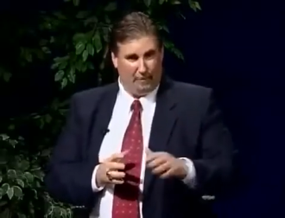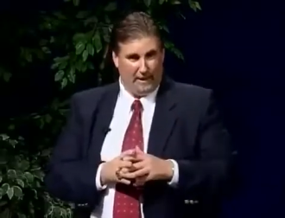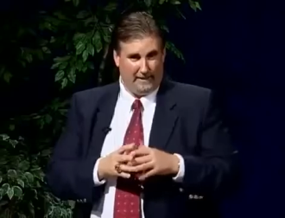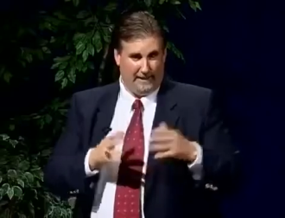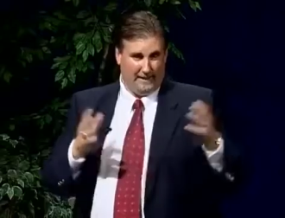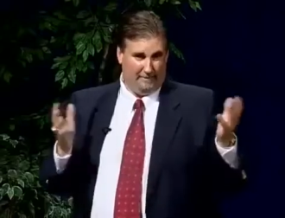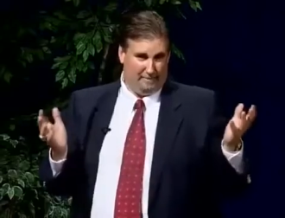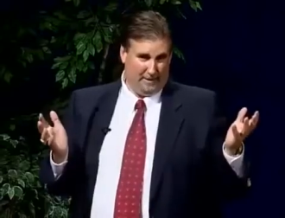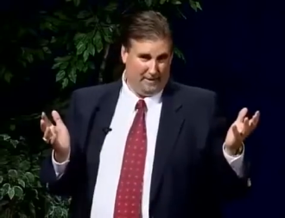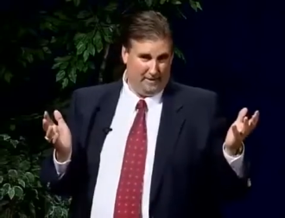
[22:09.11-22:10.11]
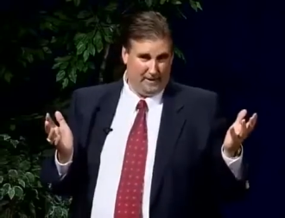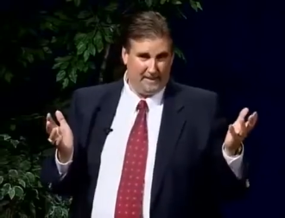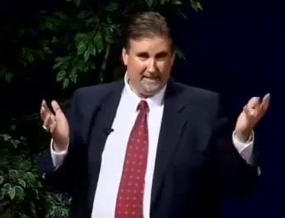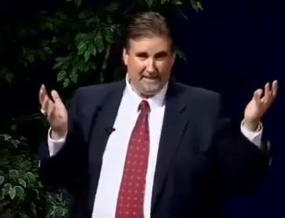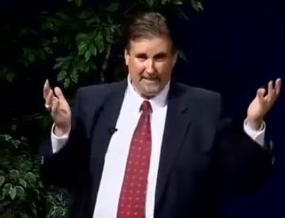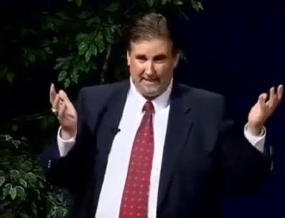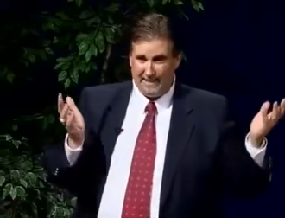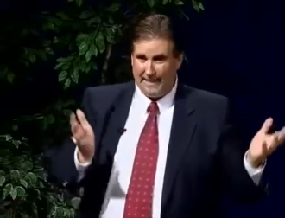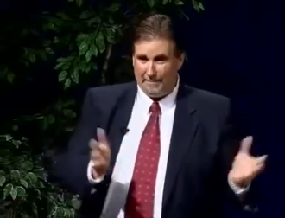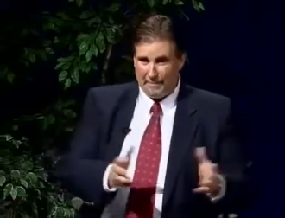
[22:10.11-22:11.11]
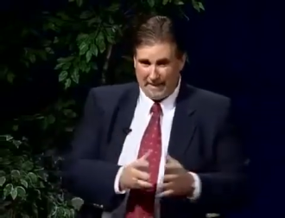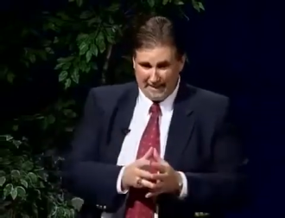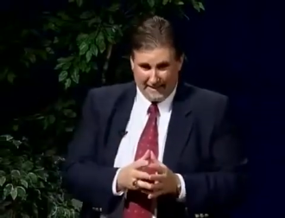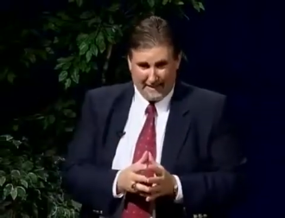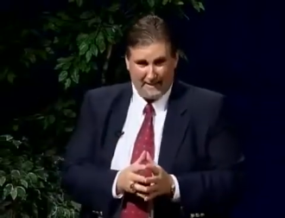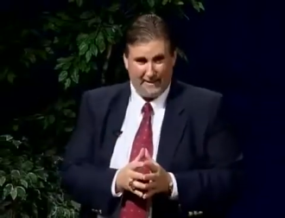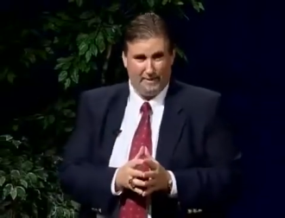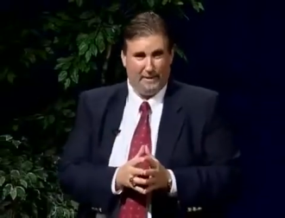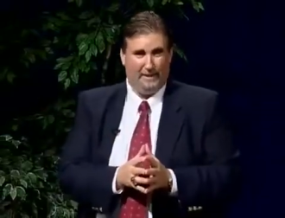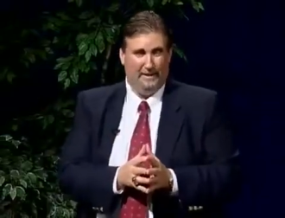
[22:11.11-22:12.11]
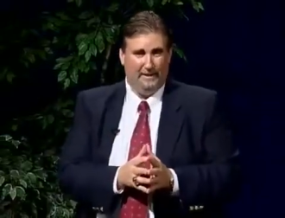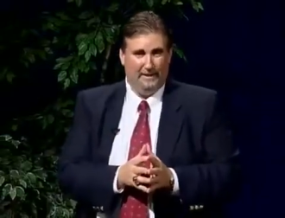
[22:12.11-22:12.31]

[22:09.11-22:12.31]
Why are they having me do this? This does not make sense to me.